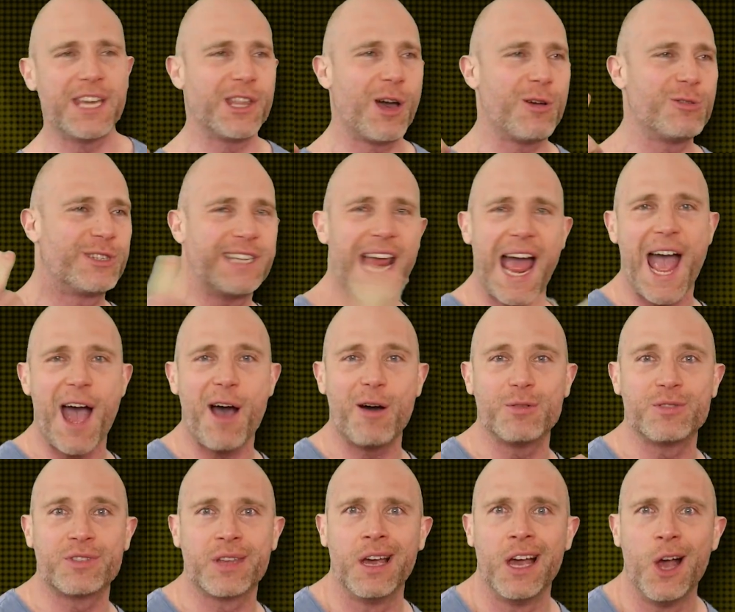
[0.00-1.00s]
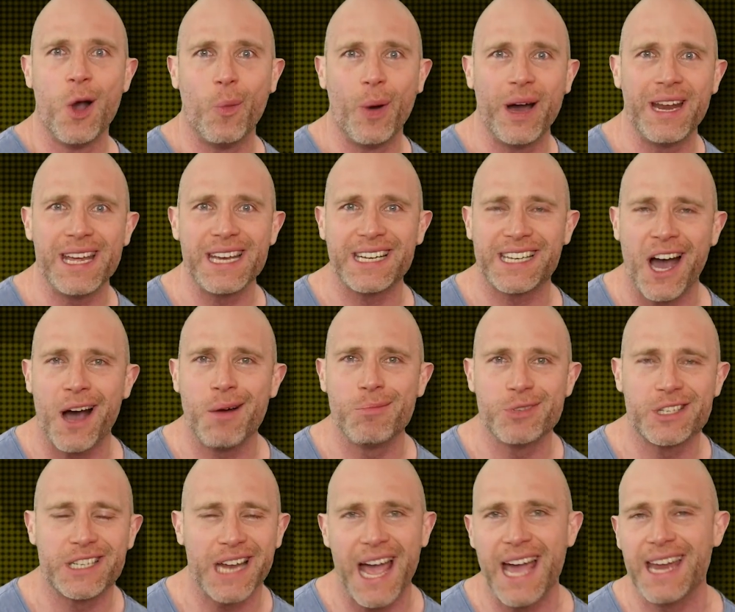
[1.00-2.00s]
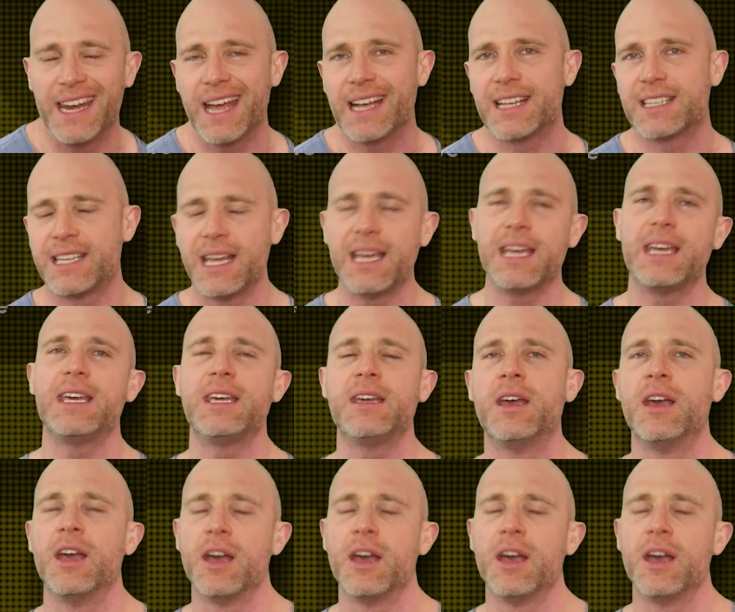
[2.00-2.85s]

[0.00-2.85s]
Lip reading: those downs when it comes to NXT,